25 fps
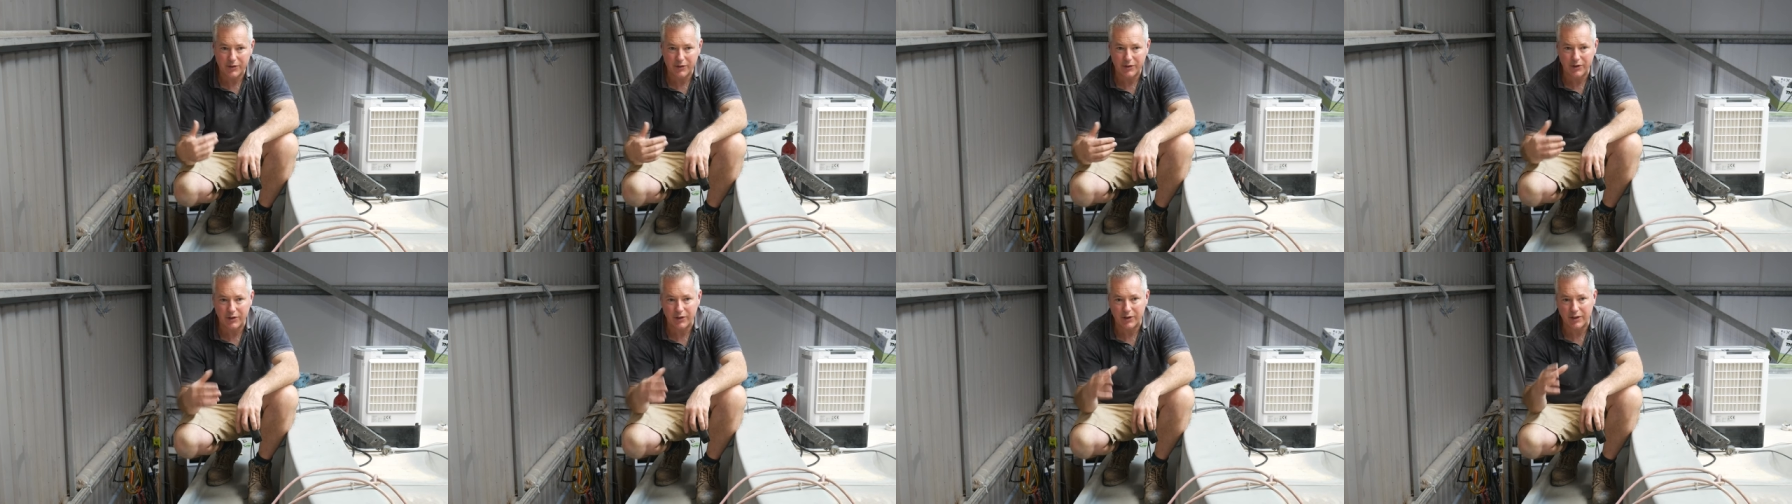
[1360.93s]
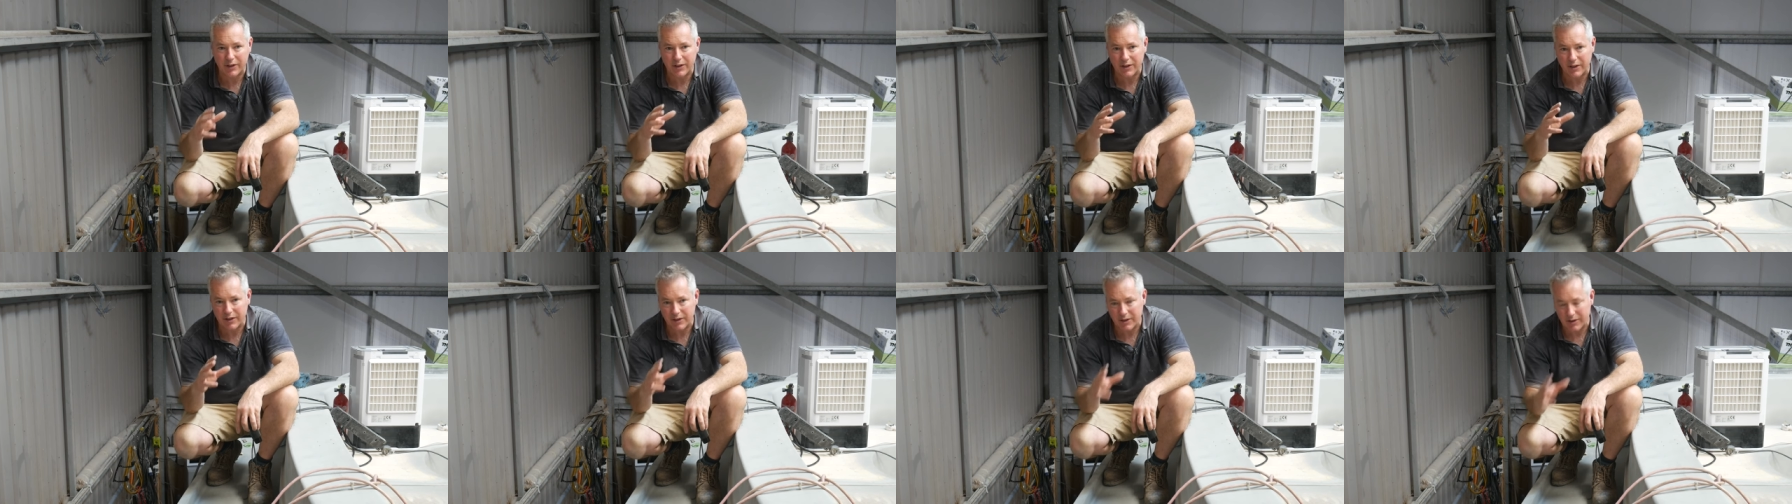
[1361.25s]
to
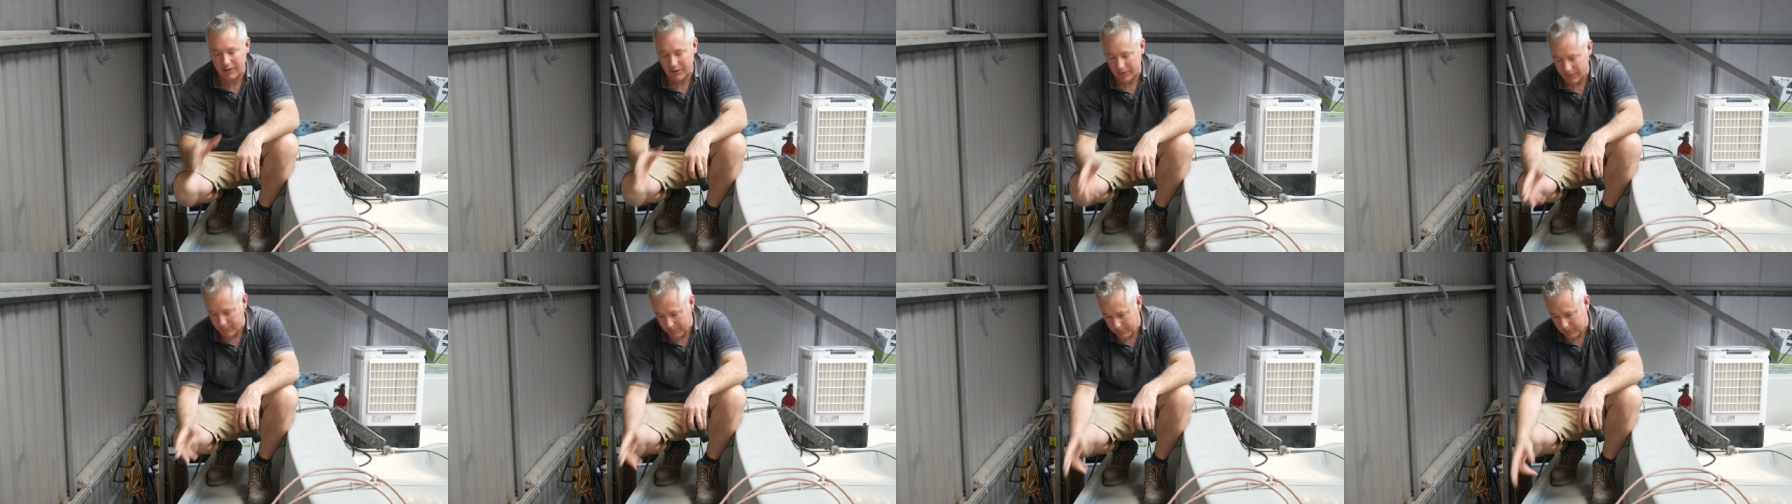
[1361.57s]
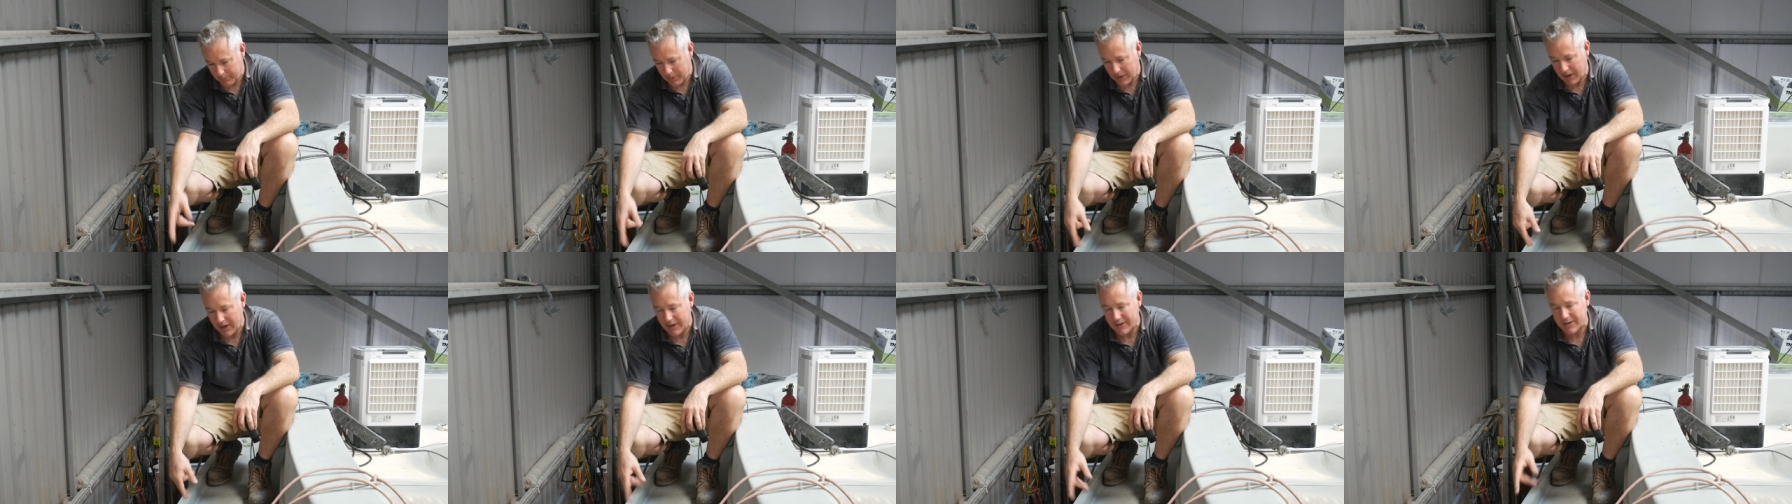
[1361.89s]
the
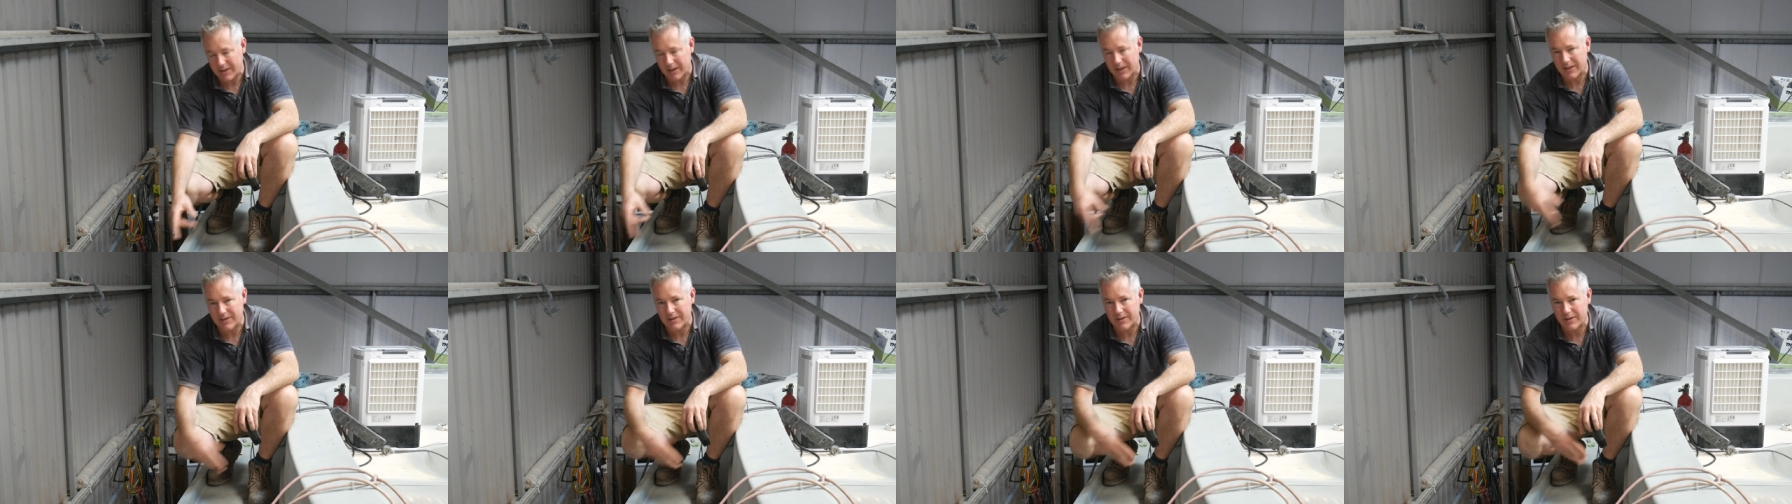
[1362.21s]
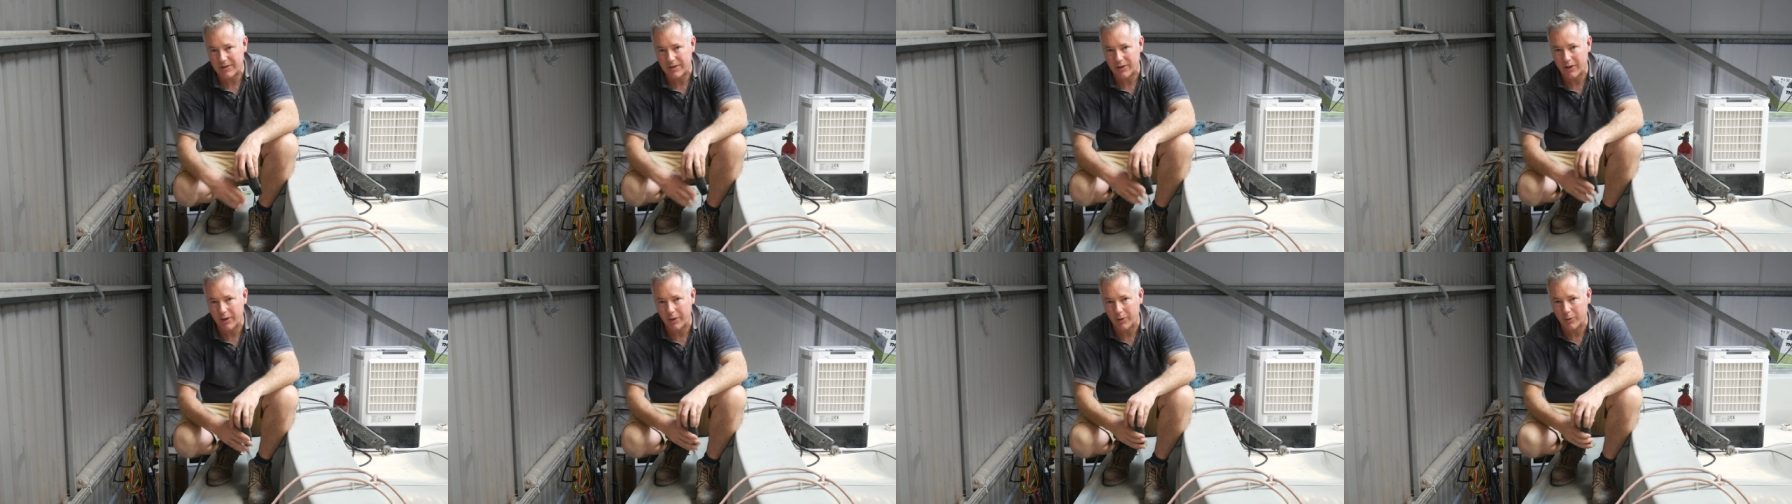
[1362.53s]
parts against the
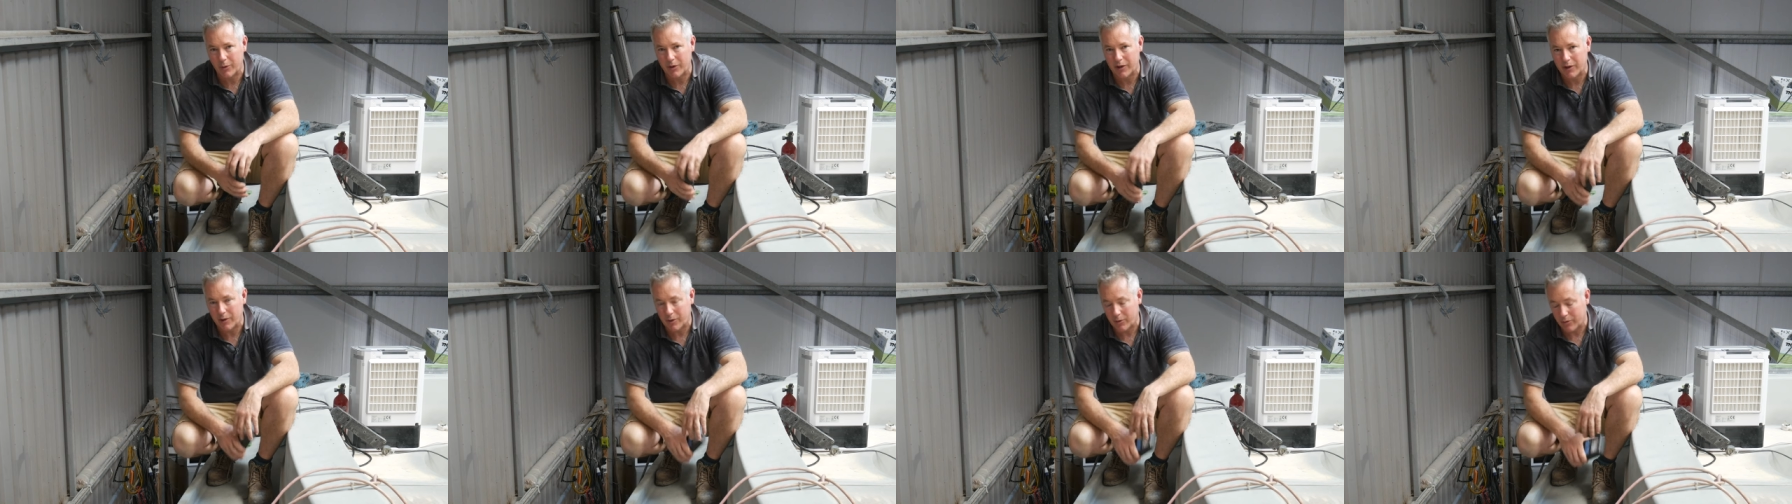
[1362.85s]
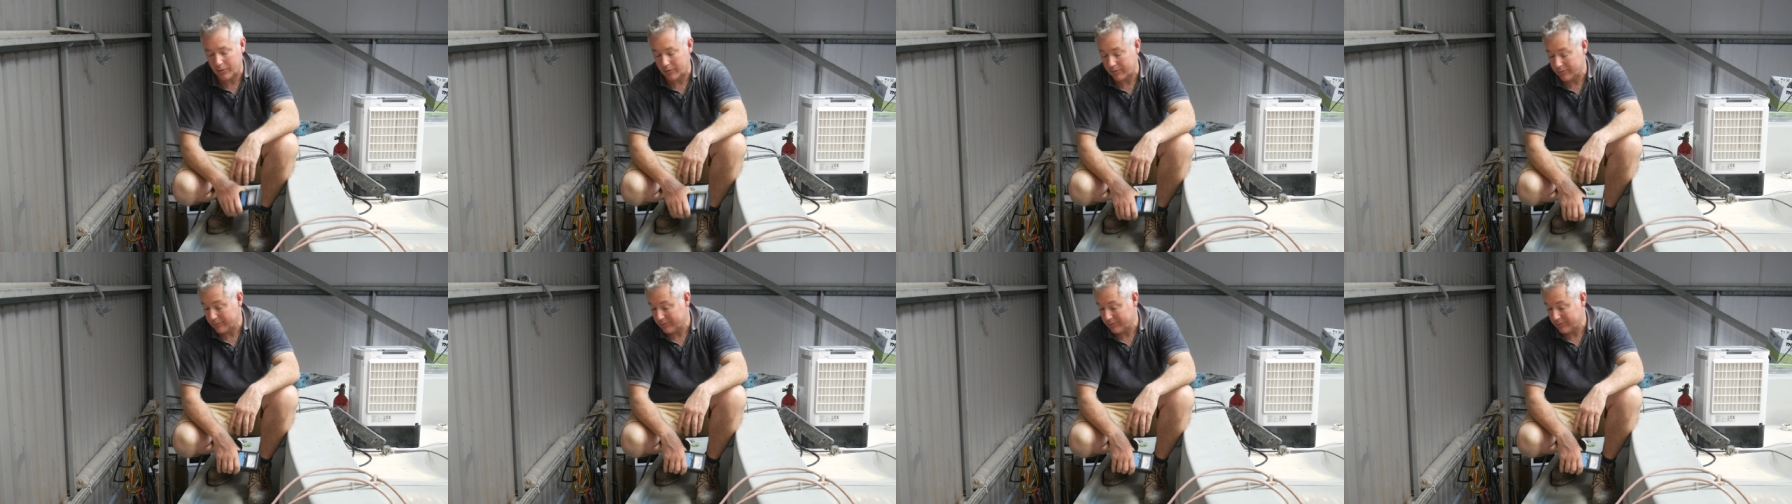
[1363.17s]
tow rail,